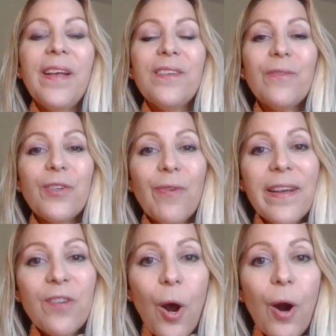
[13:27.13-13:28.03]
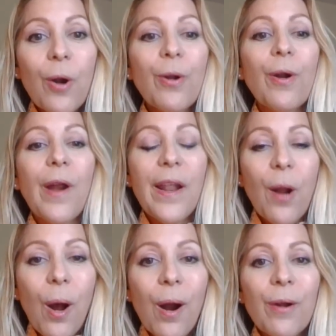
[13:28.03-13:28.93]
So it tries harder and
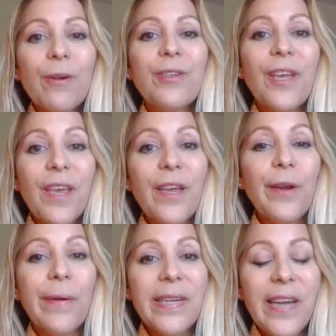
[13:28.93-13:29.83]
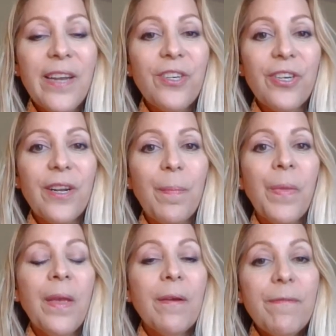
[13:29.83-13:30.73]
harder to get your attention
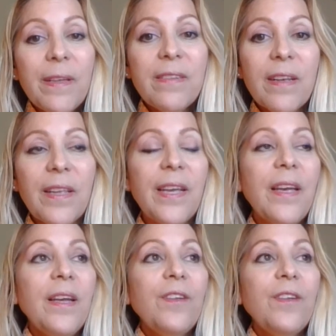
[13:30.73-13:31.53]
physically.